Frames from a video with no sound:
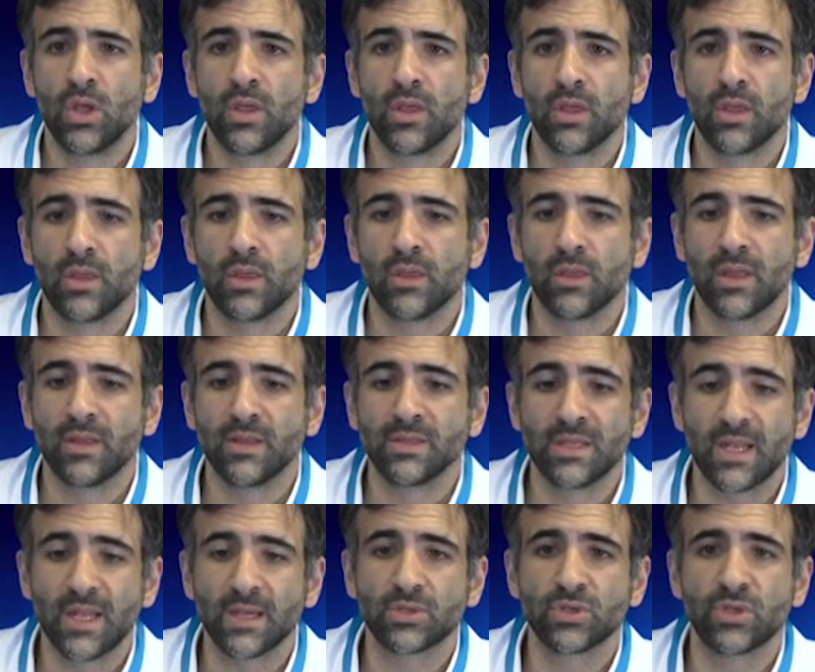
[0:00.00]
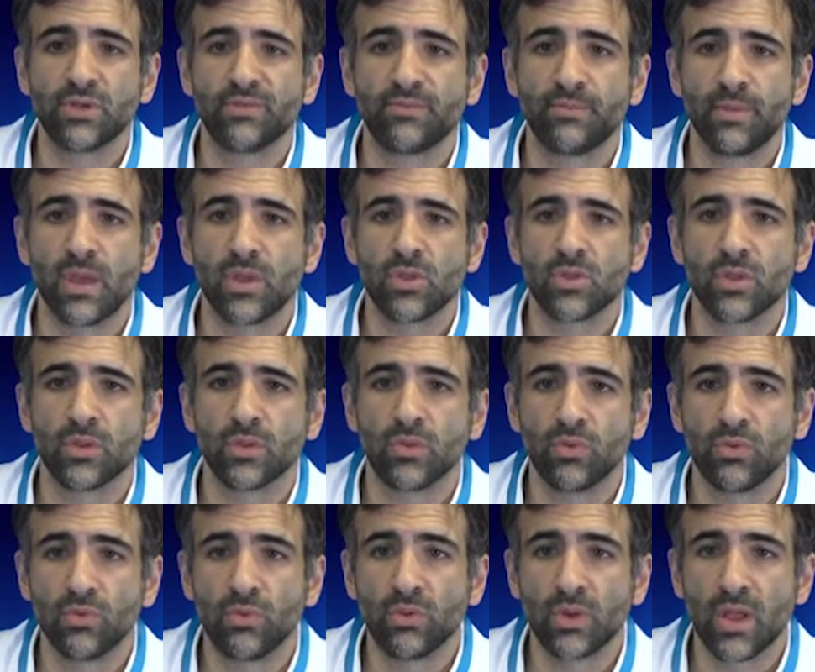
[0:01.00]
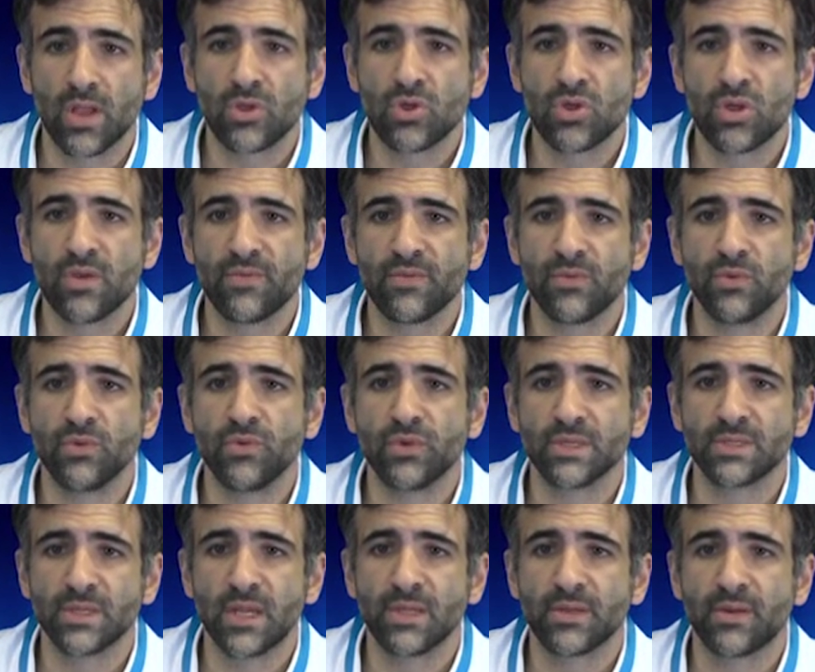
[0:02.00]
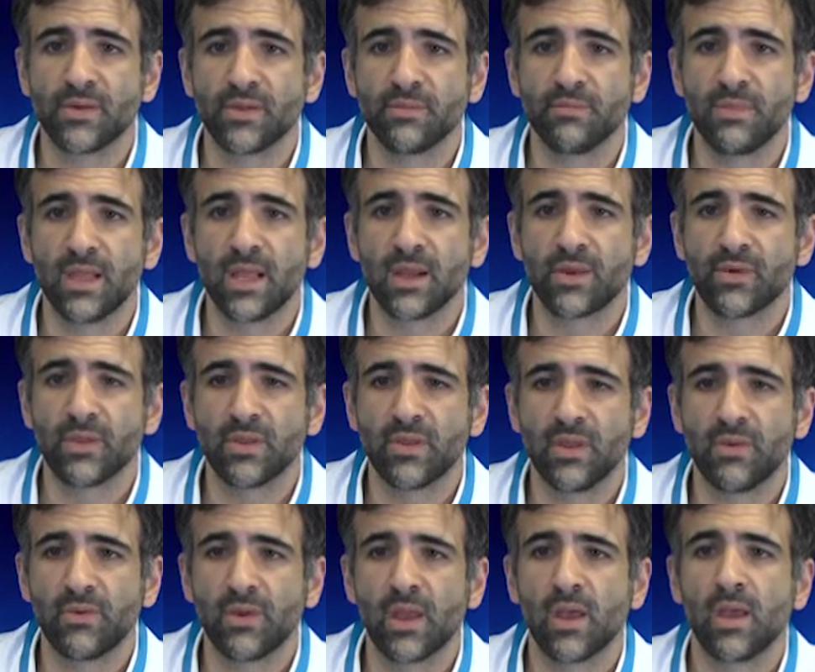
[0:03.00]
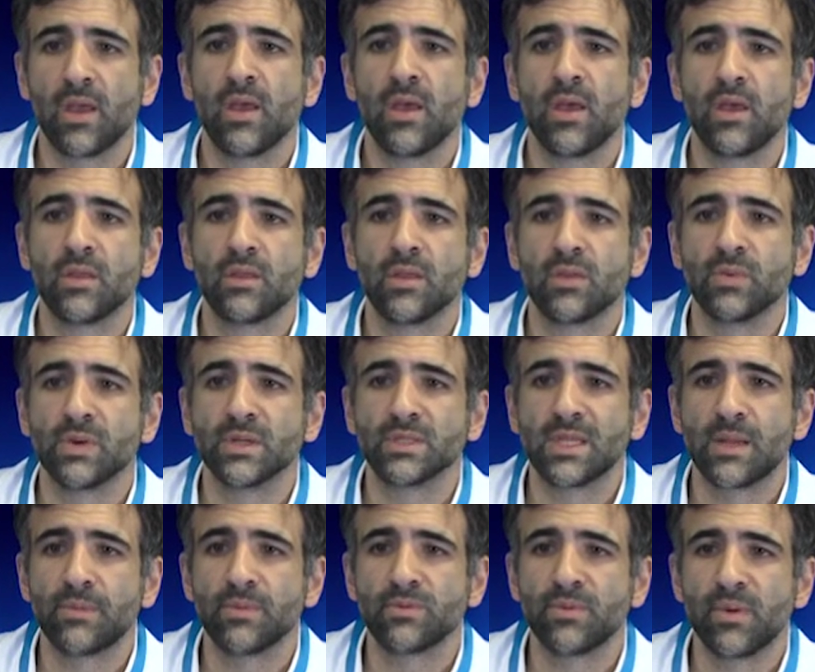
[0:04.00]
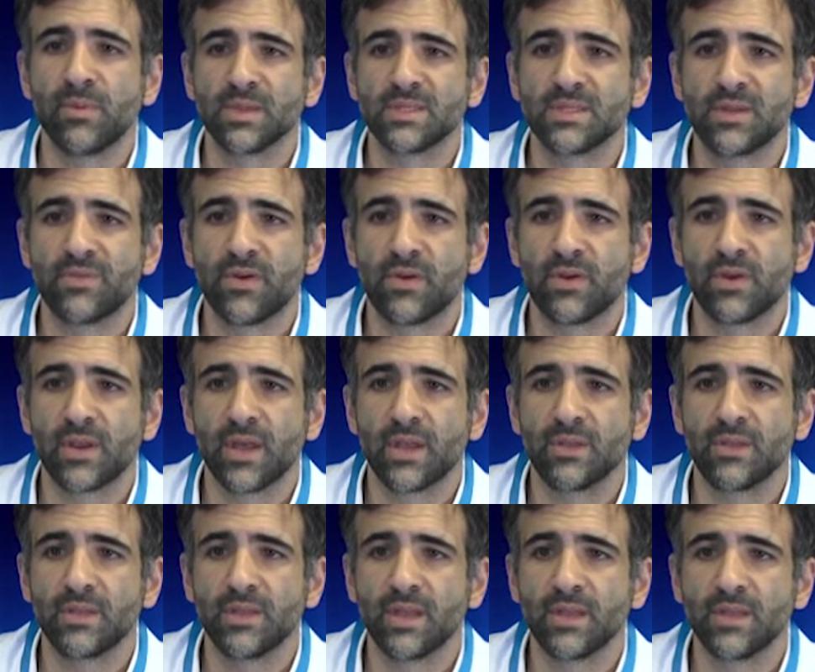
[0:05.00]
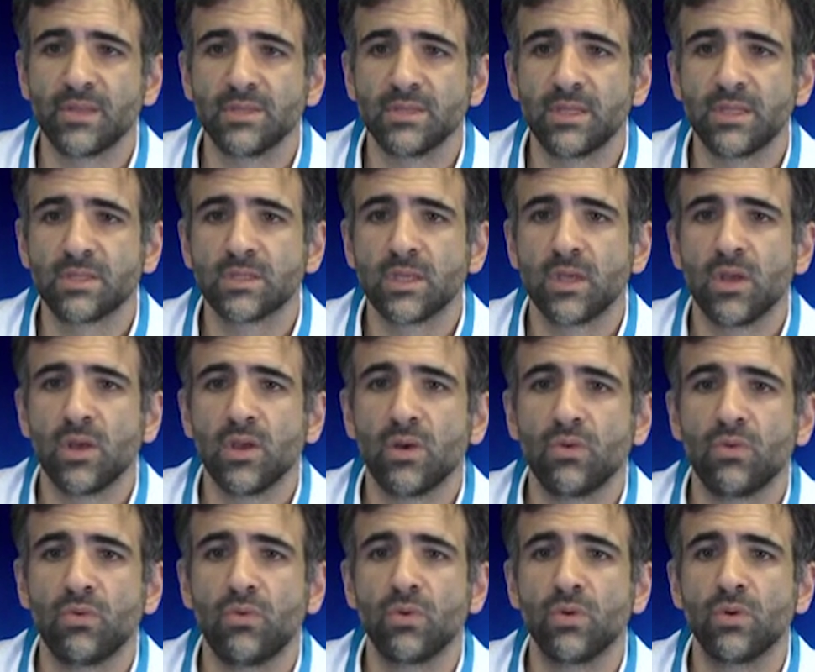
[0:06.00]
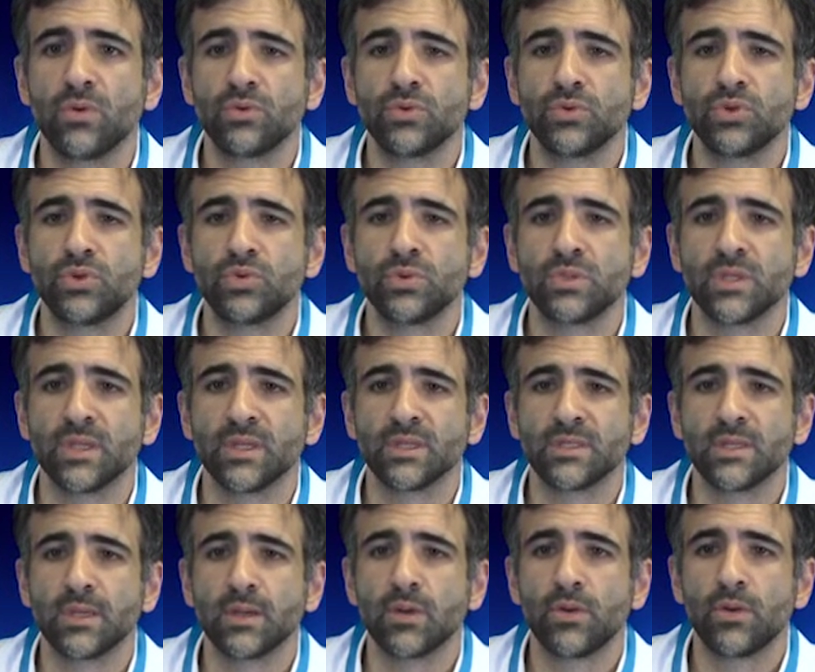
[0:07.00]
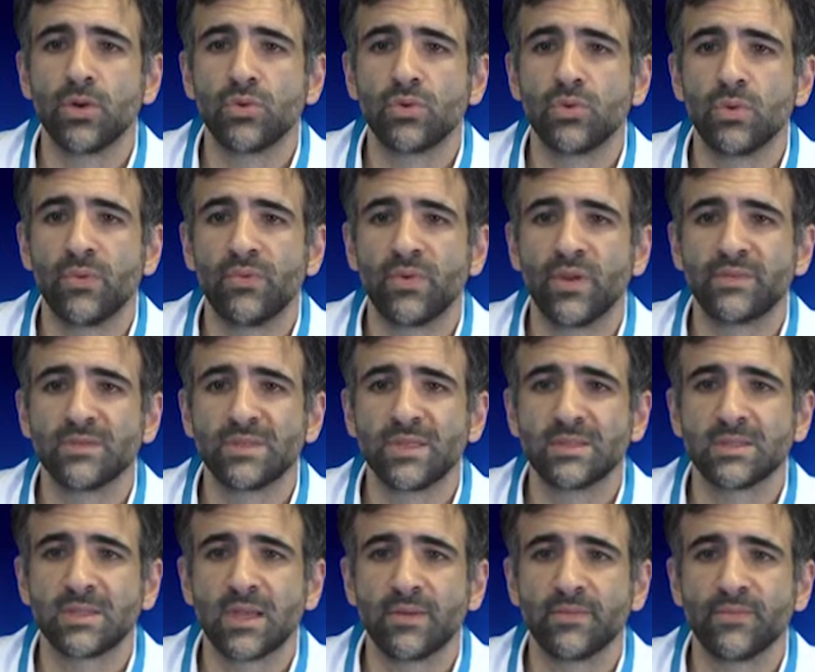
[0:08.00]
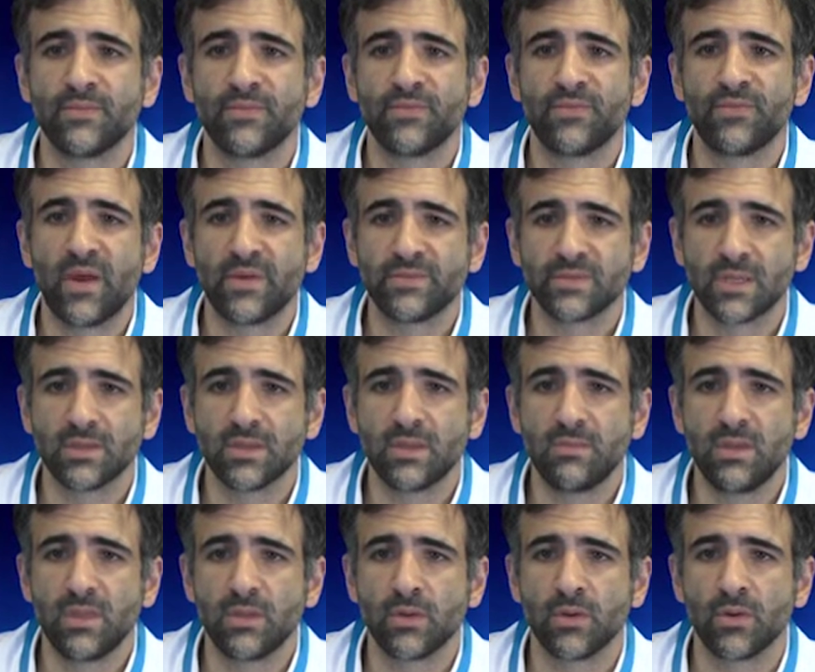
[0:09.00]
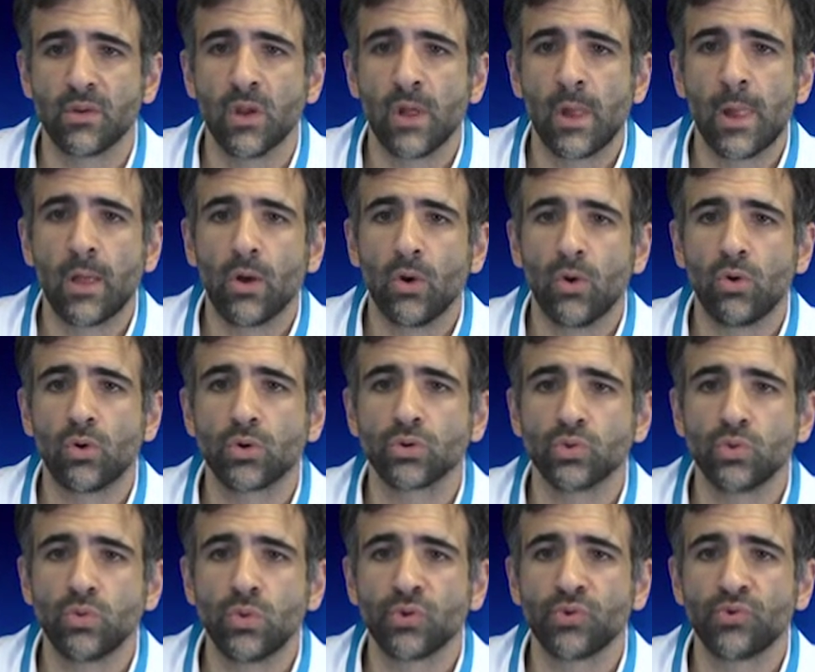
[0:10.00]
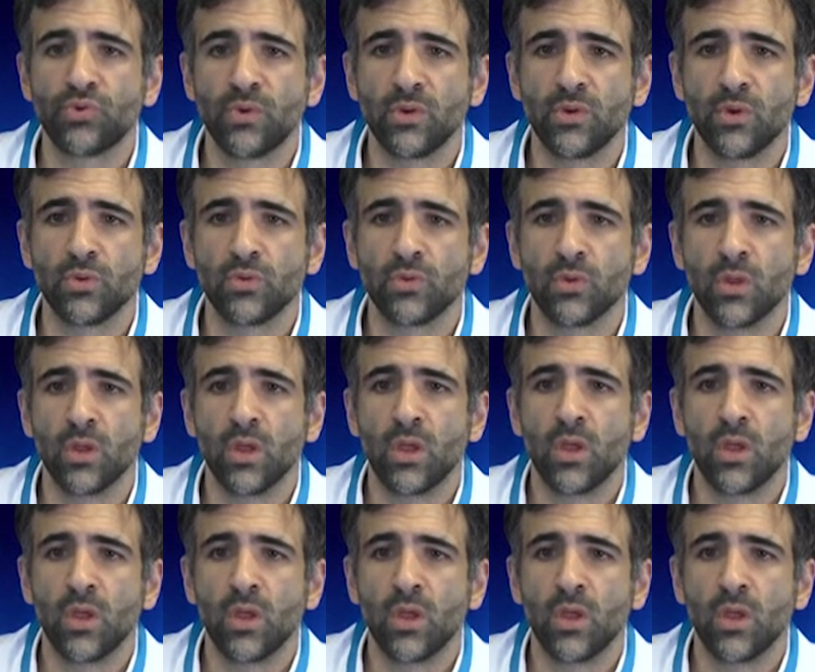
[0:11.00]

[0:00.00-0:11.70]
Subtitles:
and the selection of patients to achieve good results are the Milan criteria that were established by Mazzaferro in 1996, who chosen a single nodule of less than 5 cm or 2 or 3 nodules,